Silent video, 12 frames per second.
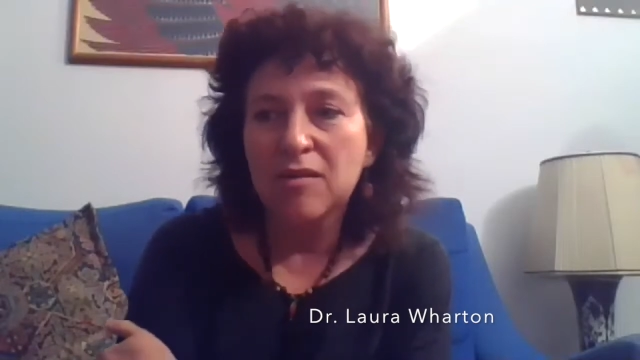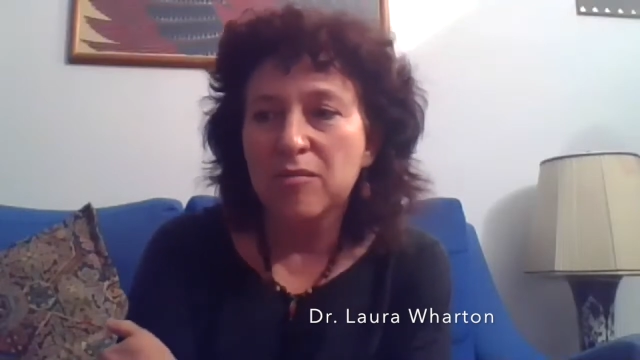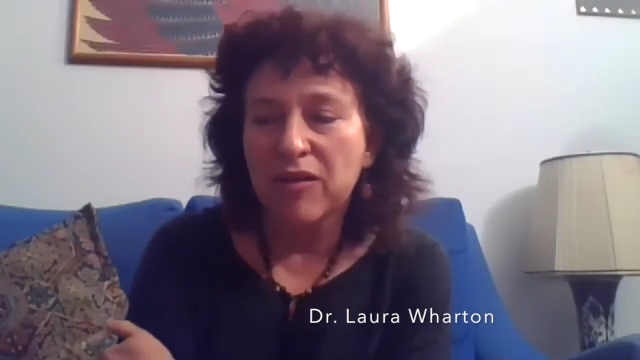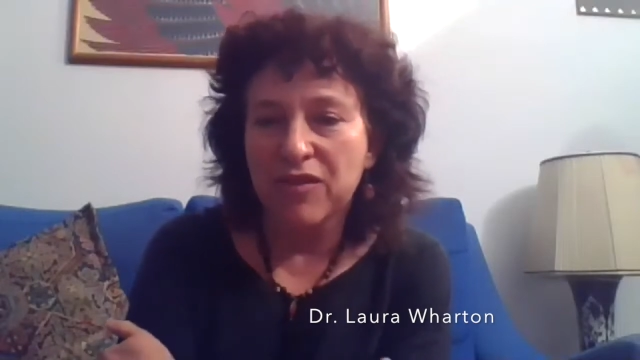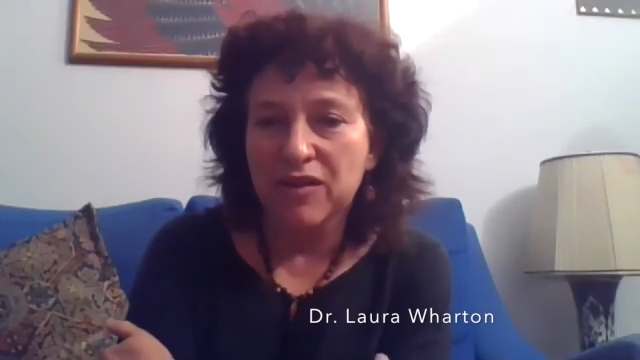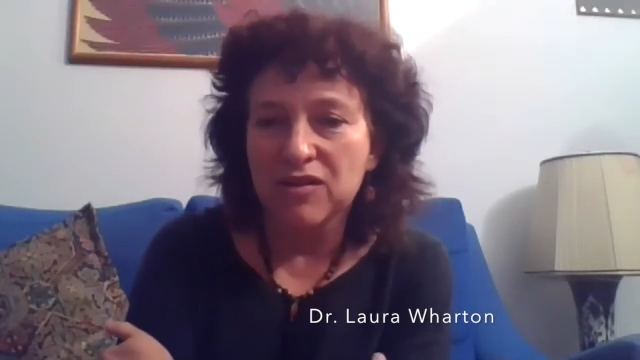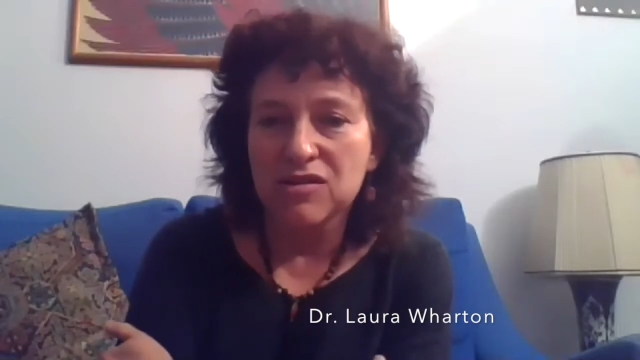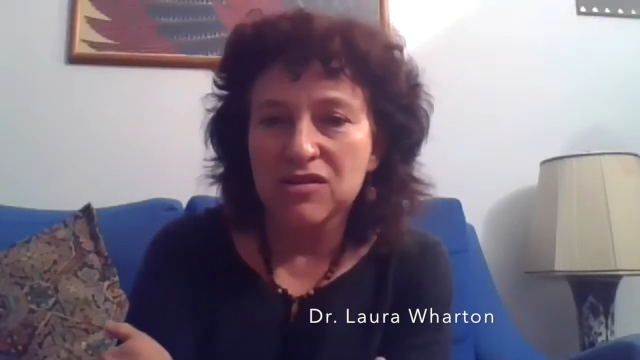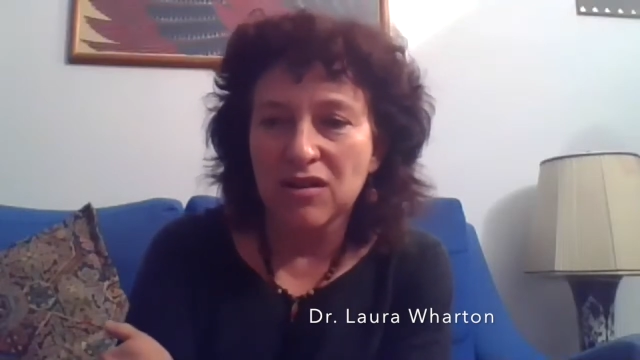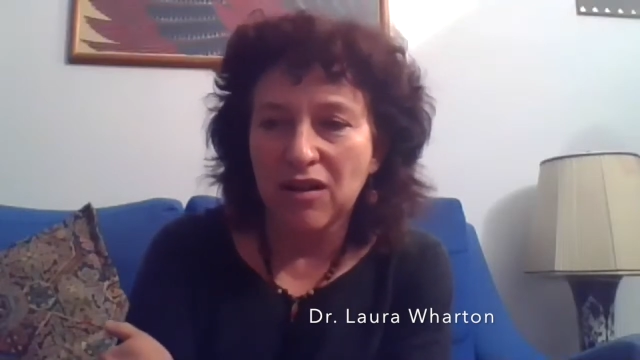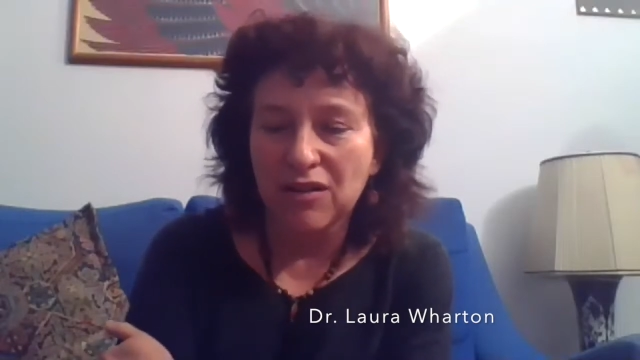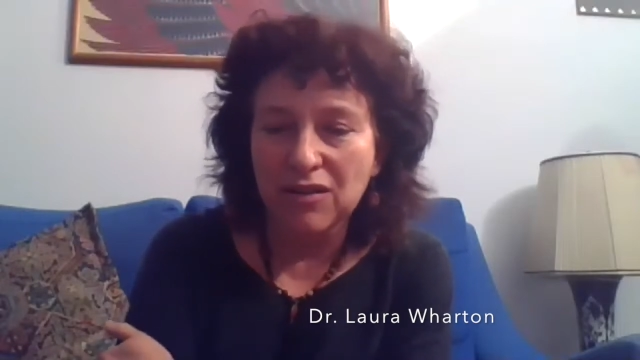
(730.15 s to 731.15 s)
but there's
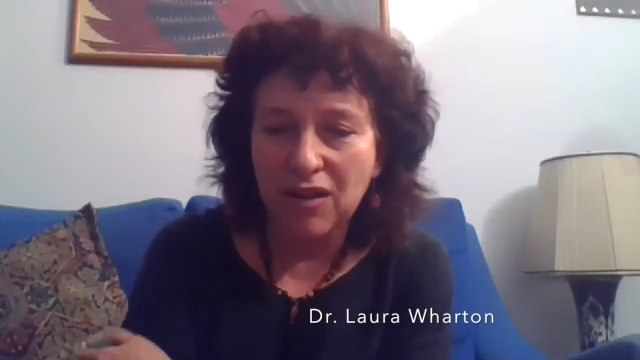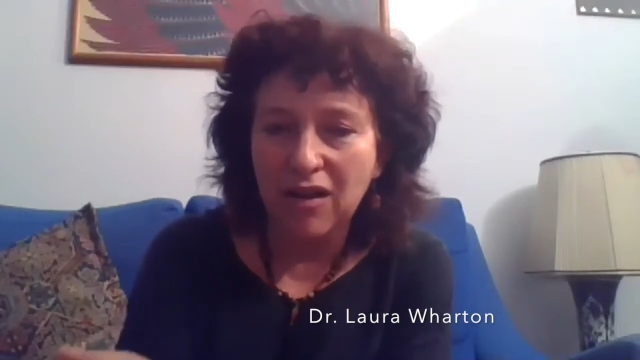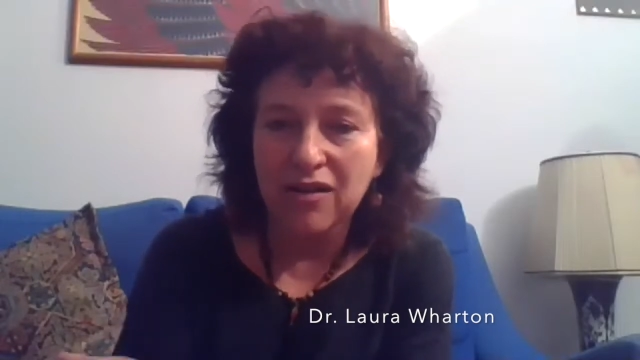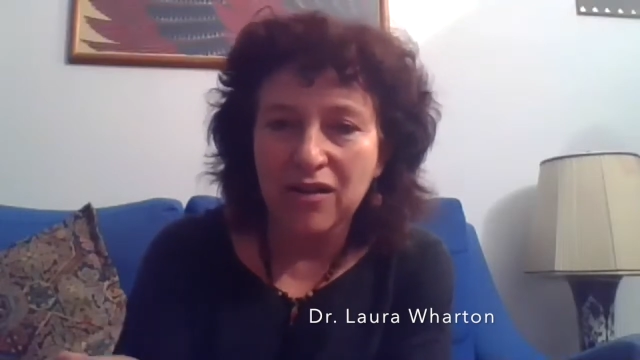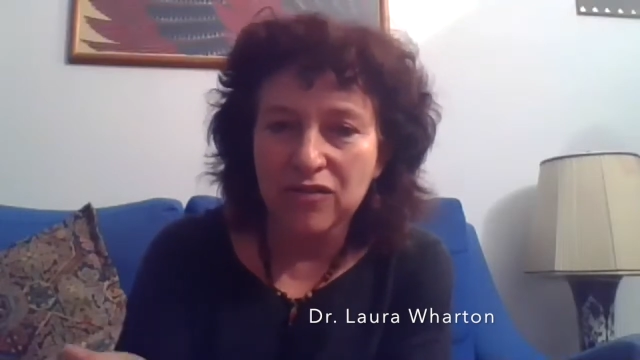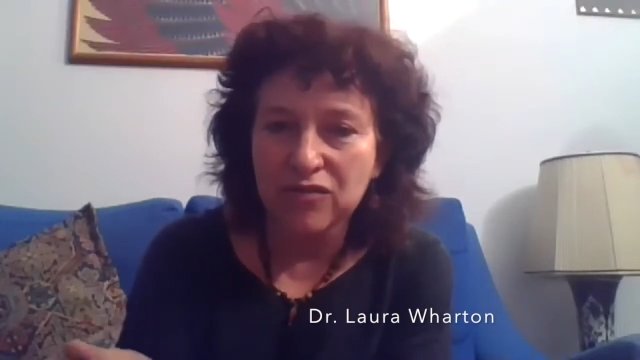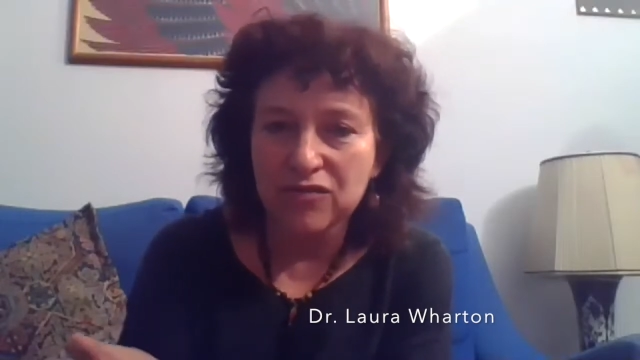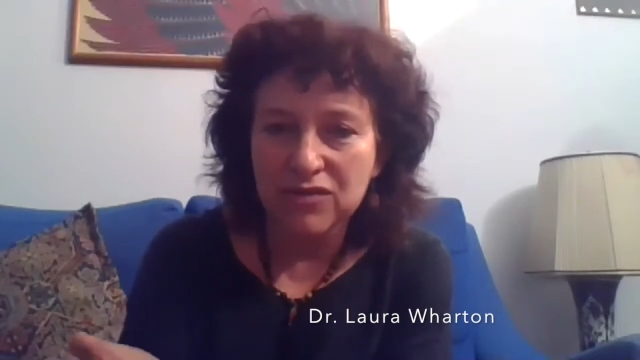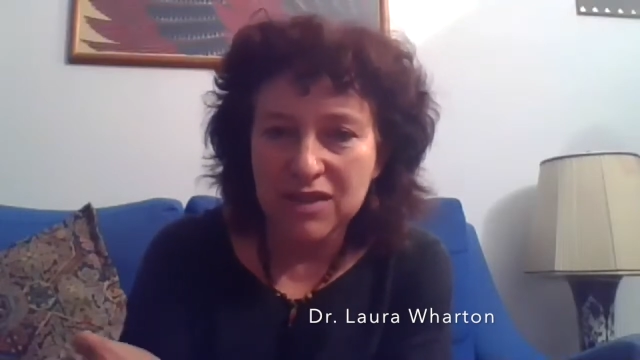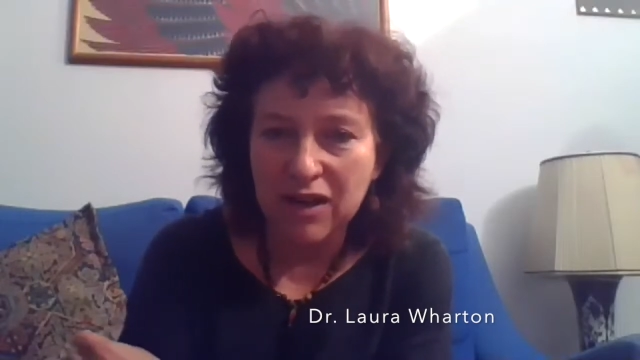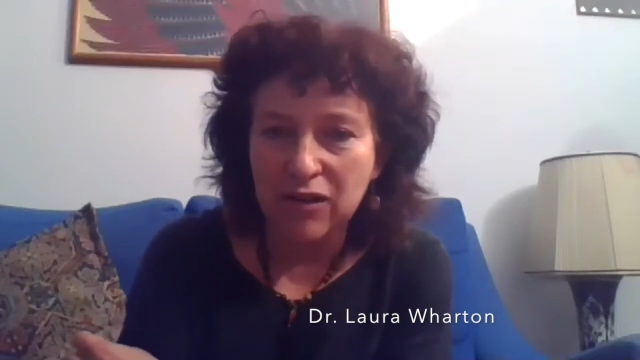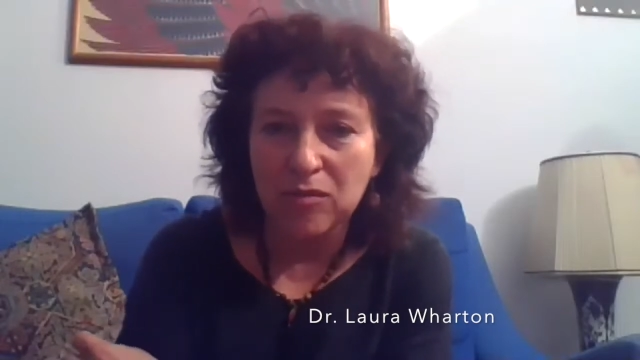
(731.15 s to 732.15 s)
a lot of
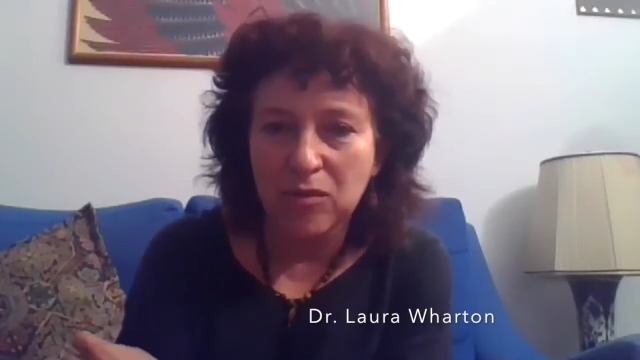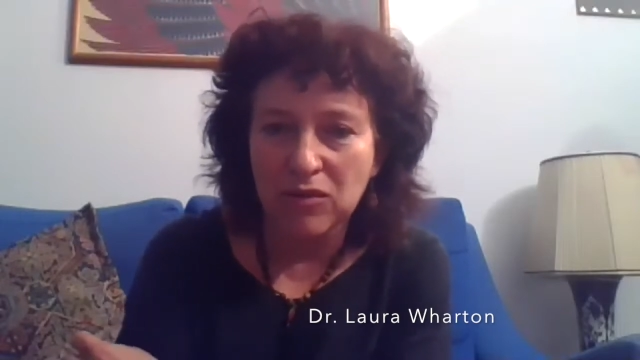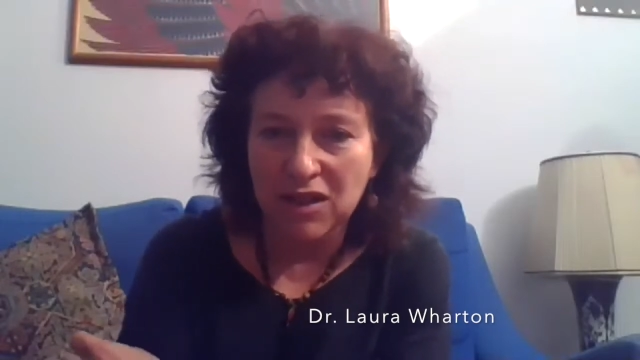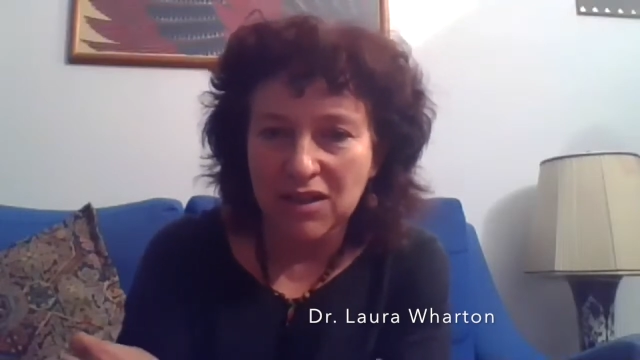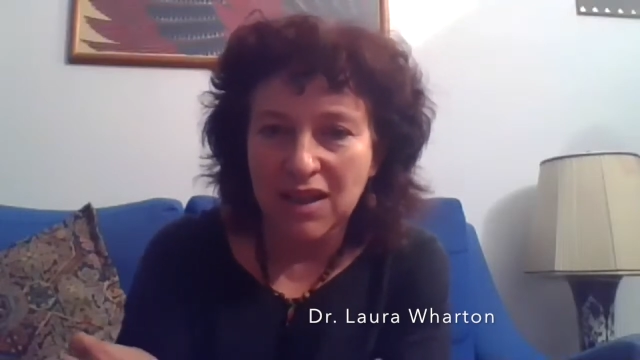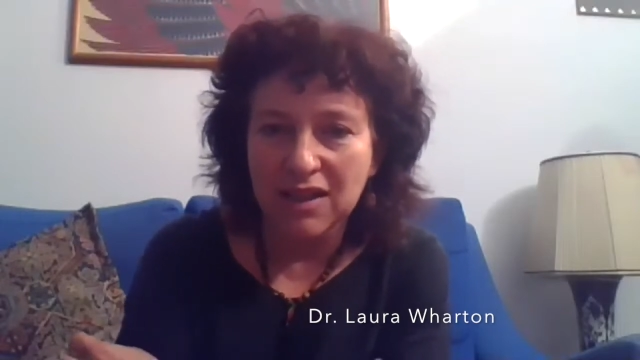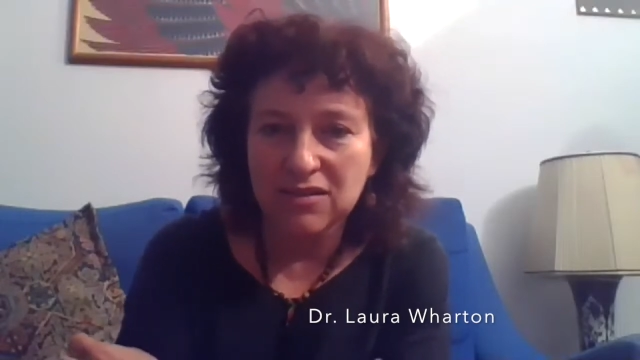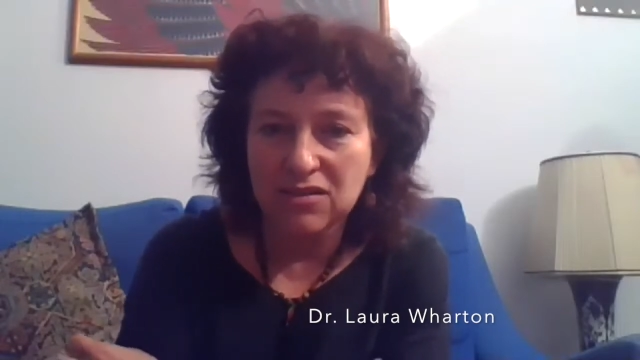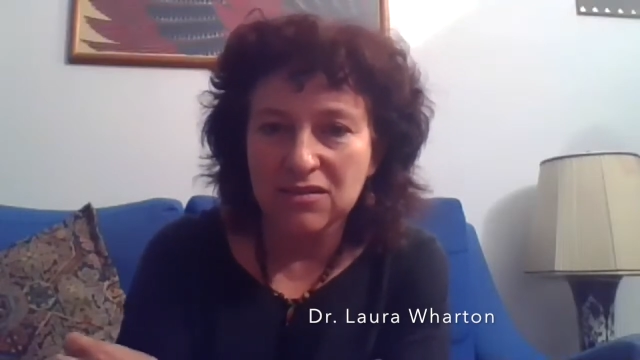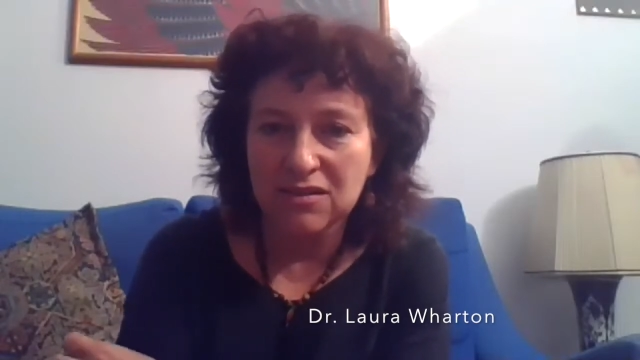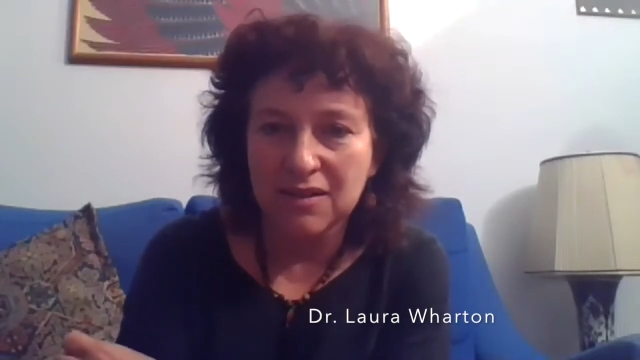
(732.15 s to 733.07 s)
terrible neglect,